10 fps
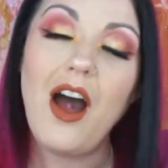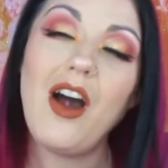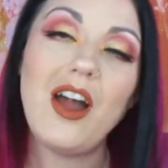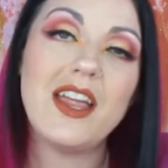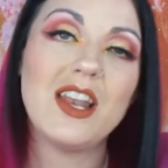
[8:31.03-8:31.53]

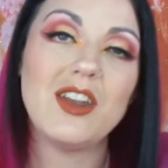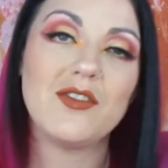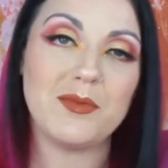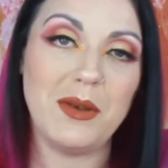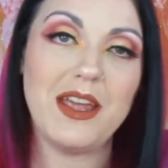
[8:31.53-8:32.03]
I
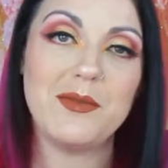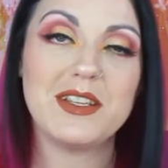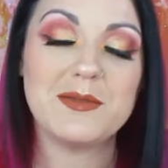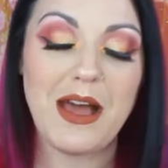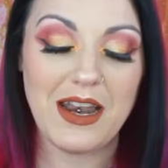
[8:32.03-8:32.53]
loved playing with
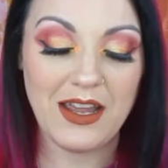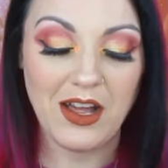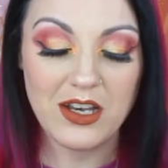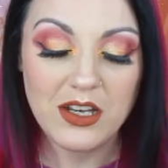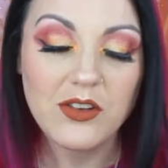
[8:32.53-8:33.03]
this palette.
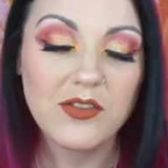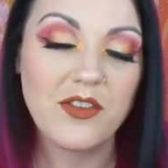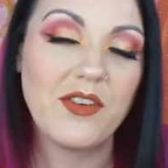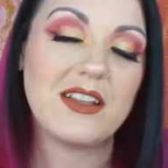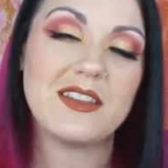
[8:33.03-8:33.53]
I love the
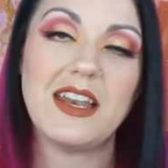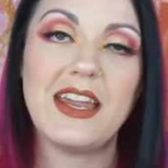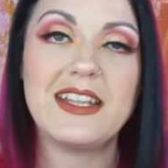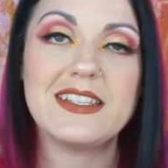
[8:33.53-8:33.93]
fact that Leiny